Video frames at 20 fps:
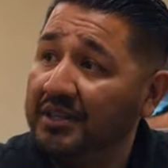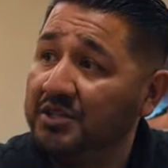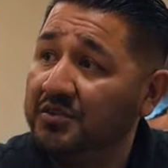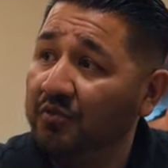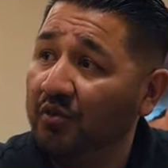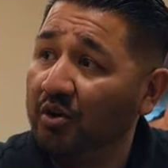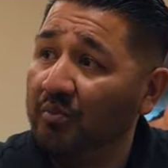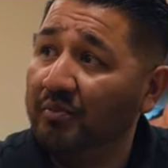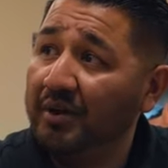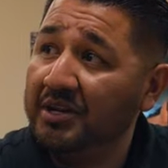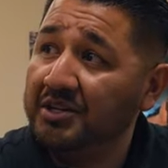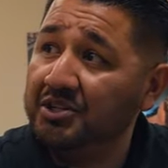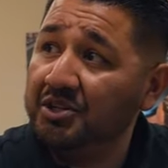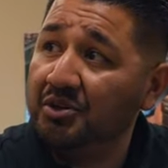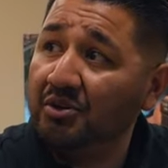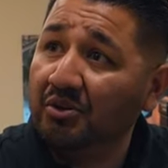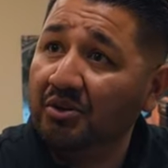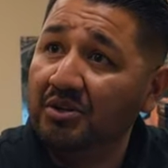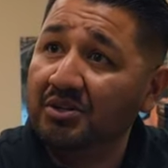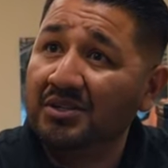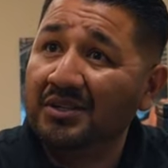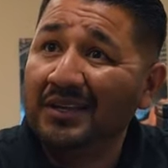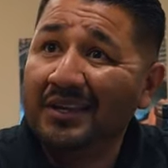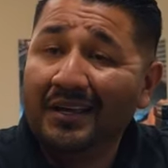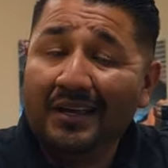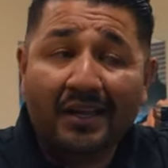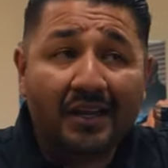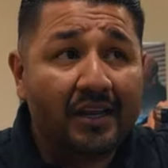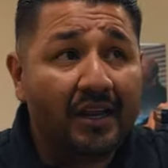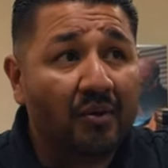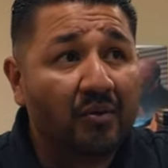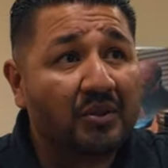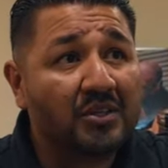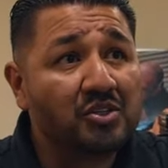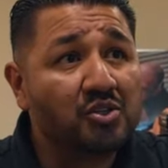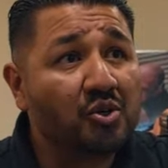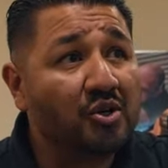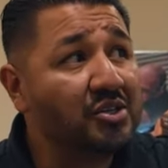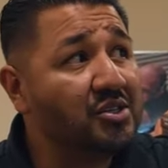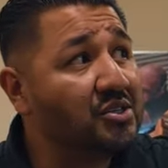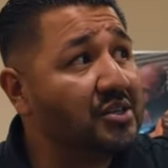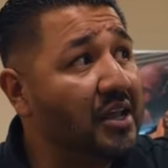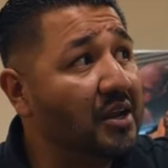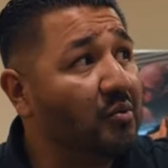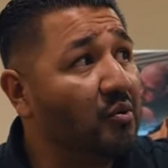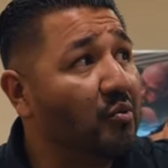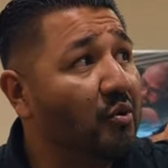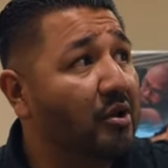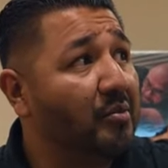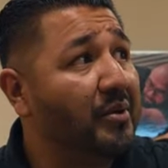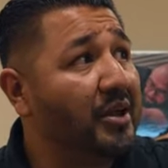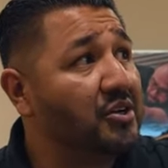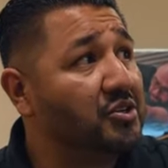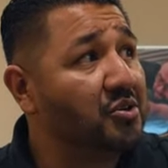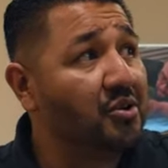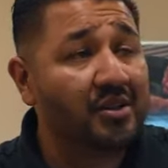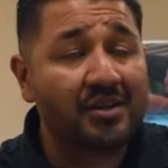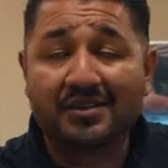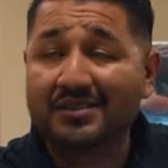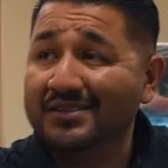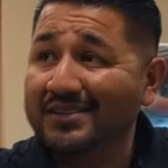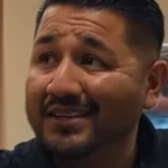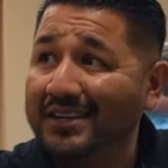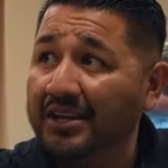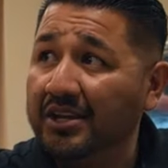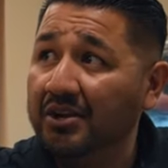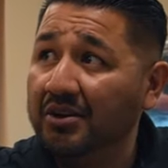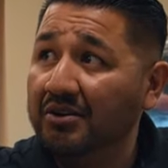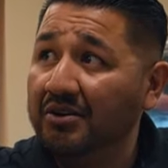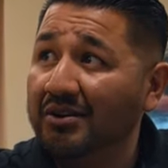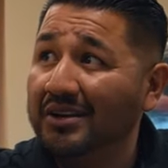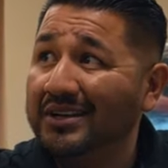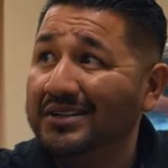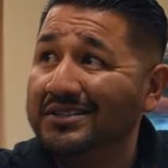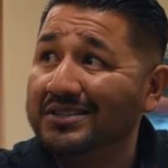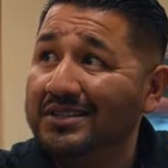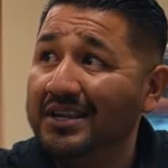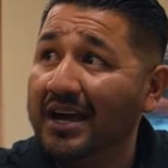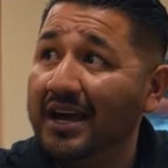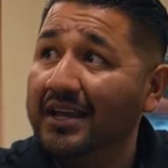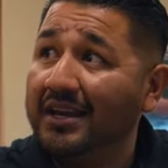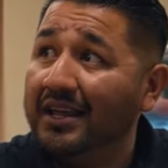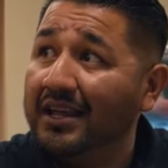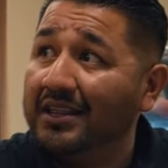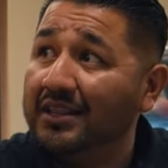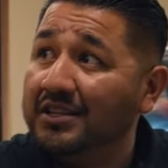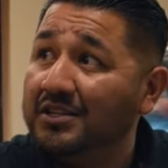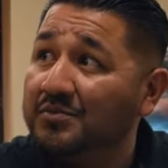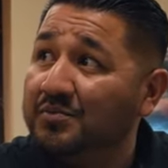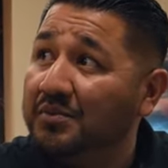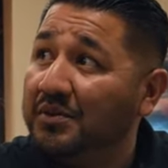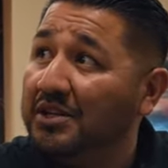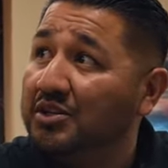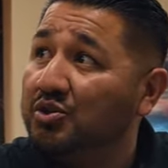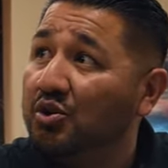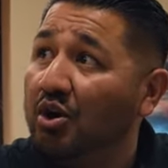these 4 bungee cords. Now with this hood stand, we want to make sure that it's secure, it's tight, and these